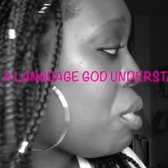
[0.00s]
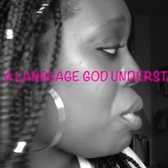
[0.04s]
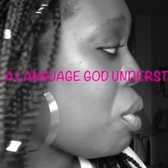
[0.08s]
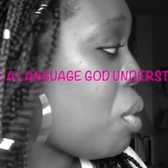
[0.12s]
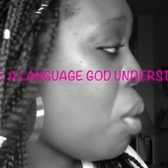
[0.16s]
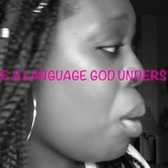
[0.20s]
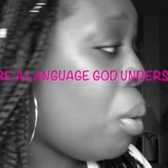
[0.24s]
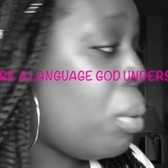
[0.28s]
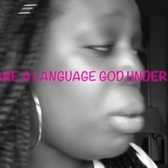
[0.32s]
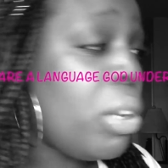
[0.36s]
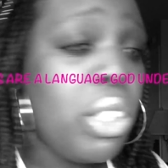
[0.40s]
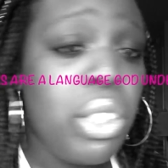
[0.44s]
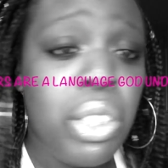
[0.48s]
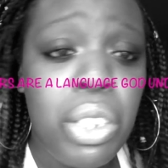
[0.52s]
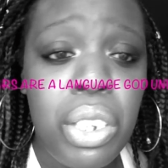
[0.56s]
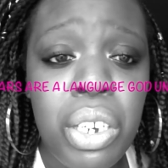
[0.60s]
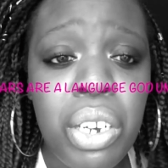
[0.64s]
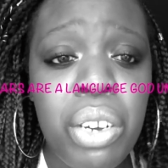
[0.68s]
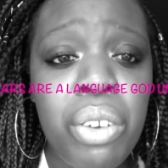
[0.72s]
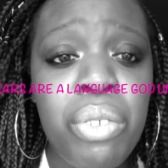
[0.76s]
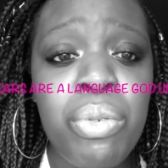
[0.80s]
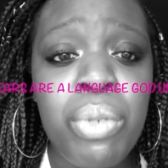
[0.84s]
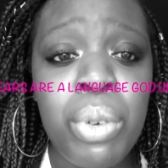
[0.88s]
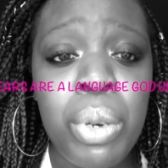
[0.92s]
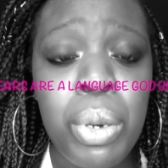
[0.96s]
go into
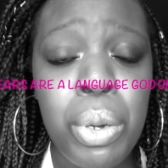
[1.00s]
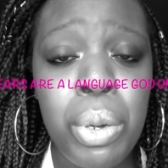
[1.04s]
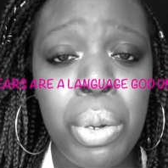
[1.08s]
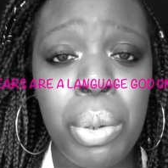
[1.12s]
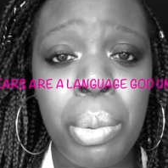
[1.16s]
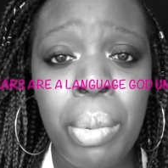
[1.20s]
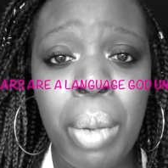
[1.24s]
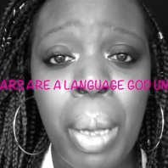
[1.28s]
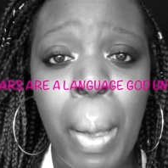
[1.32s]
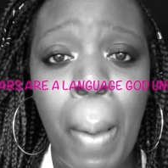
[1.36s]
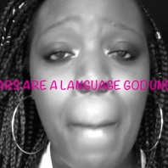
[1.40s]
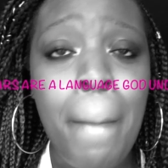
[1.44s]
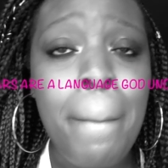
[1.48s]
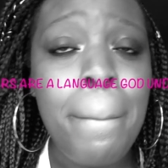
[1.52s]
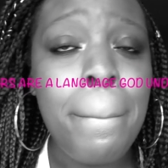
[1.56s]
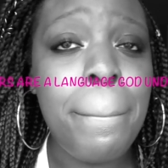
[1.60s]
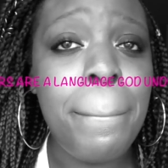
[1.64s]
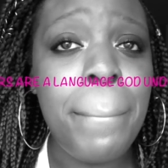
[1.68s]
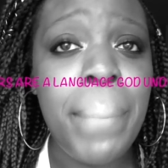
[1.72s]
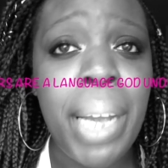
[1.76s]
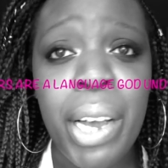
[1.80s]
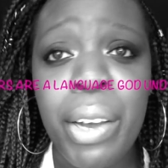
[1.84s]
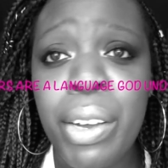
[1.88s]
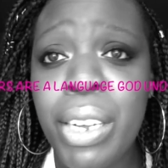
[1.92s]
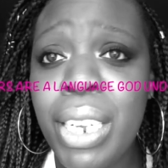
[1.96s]
your room,
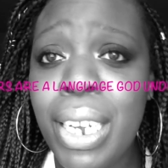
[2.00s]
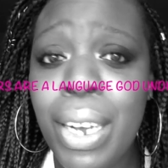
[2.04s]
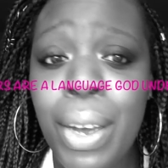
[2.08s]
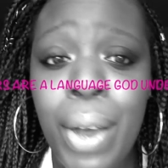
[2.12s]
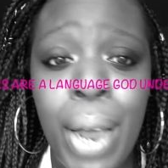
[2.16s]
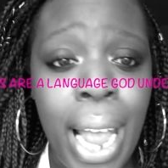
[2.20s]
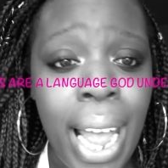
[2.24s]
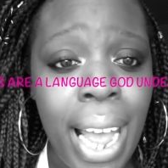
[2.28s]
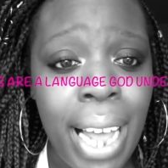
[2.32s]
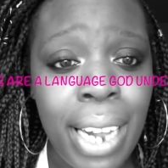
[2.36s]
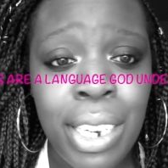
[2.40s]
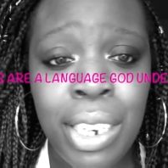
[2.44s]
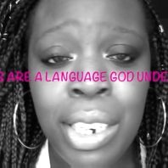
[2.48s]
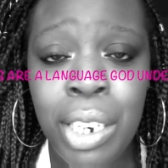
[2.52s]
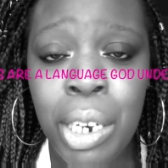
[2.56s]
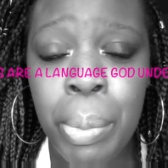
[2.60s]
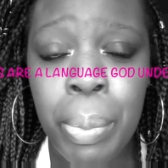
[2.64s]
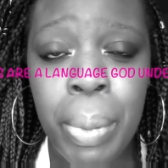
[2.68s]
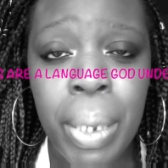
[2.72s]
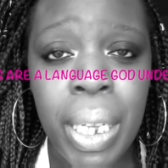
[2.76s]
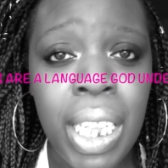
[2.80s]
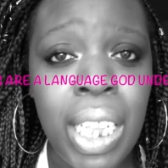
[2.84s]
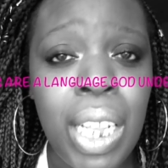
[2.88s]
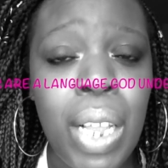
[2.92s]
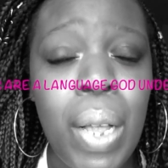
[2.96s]
bury your head in the
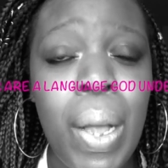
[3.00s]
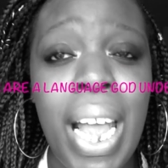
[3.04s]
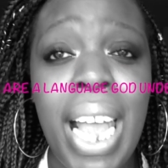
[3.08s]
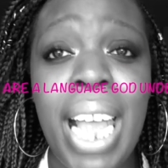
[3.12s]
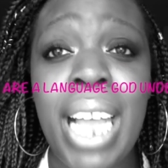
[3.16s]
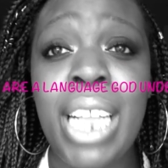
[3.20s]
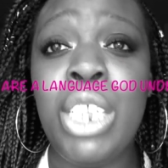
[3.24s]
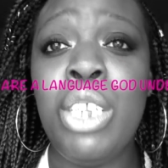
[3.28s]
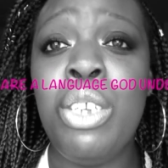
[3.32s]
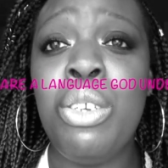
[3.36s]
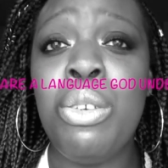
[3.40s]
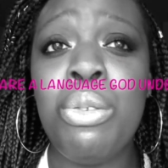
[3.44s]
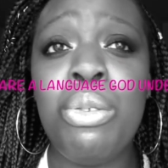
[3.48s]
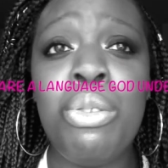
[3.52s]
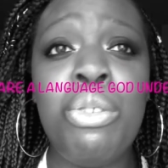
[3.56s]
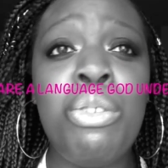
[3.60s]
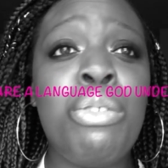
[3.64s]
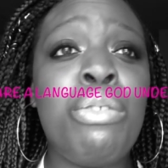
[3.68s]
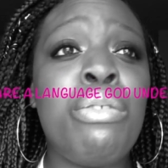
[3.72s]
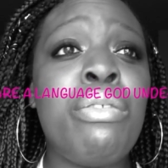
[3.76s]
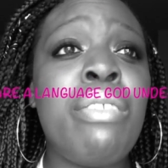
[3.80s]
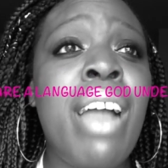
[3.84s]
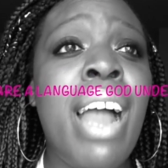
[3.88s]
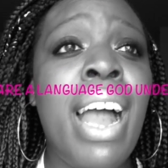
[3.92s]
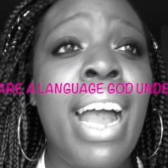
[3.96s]
pillow, and you
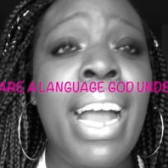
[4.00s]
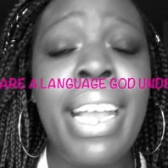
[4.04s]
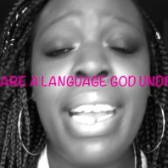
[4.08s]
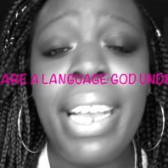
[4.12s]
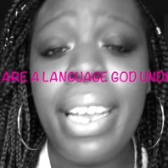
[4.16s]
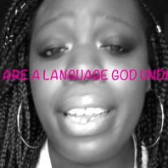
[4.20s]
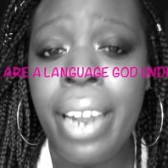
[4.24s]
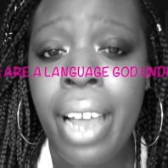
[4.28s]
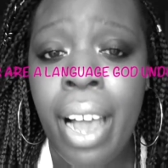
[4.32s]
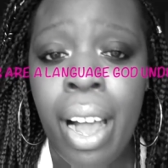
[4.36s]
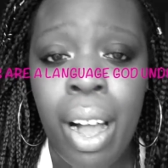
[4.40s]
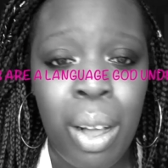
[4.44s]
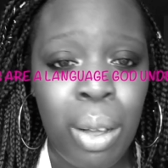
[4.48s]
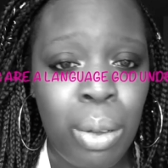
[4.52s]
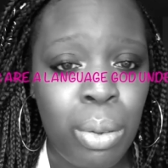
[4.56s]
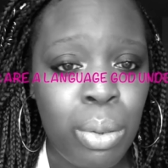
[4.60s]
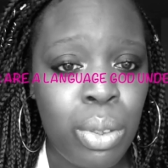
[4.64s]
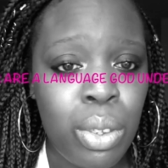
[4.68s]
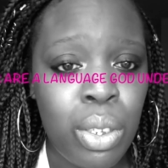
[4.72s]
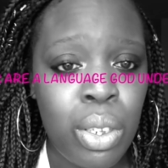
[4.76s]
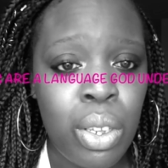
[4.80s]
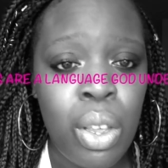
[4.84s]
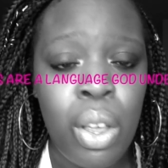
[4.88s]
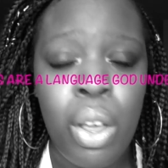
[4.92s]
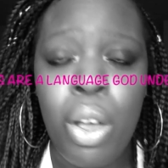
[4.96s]
cry it
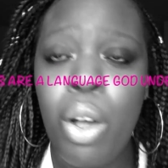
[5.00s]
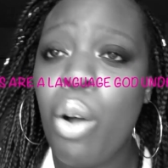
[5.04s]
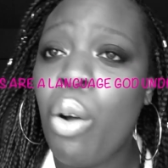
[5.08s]
out.